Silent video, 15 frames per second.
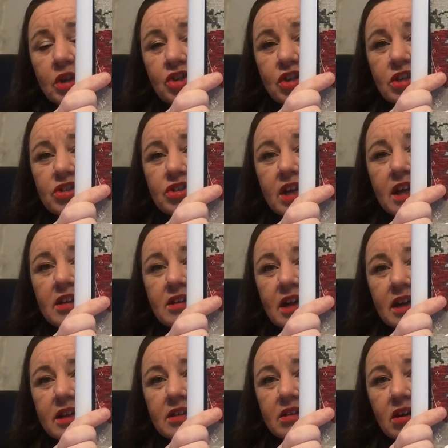which is
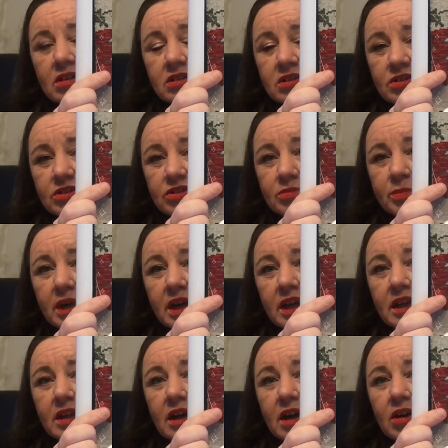hand-dyed cottons
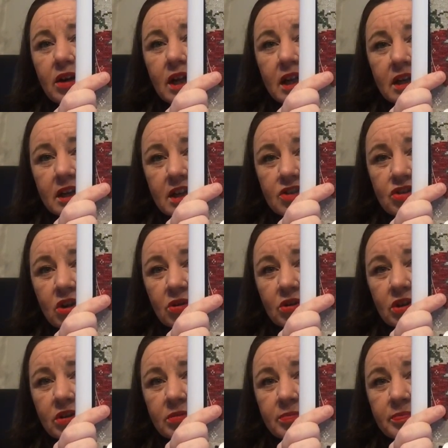by our LNS
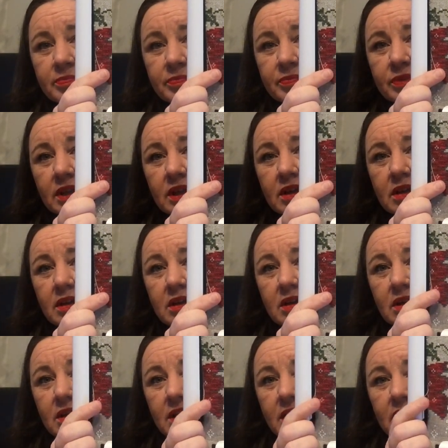owner.
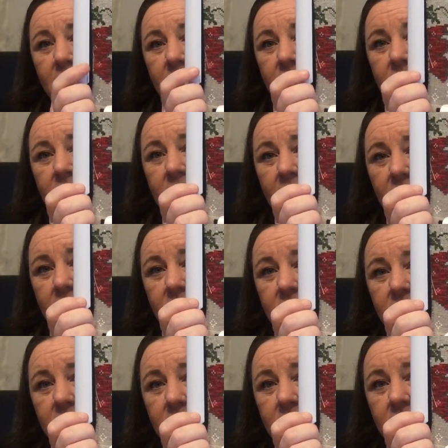And yeah,
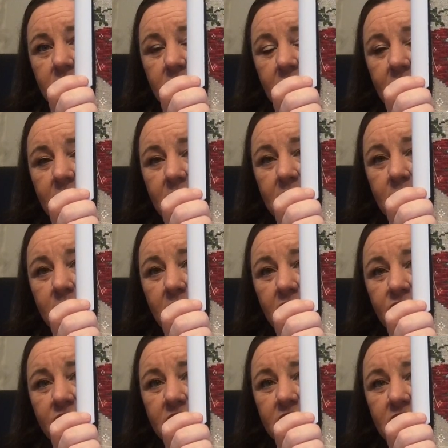I am
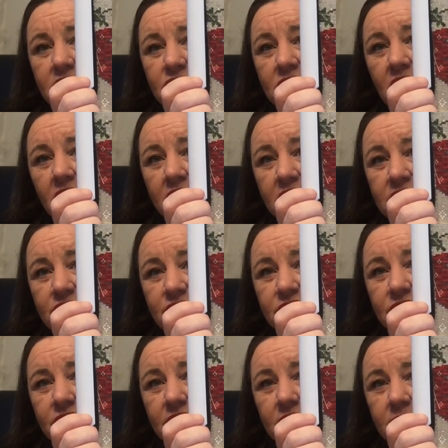loving these
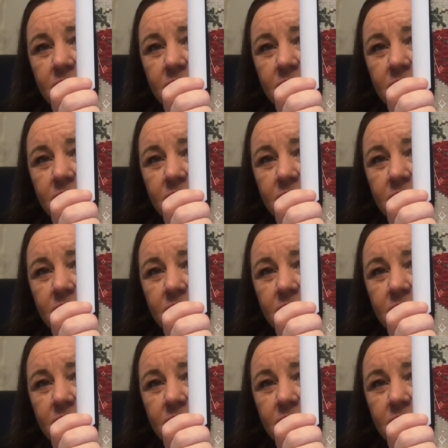colors.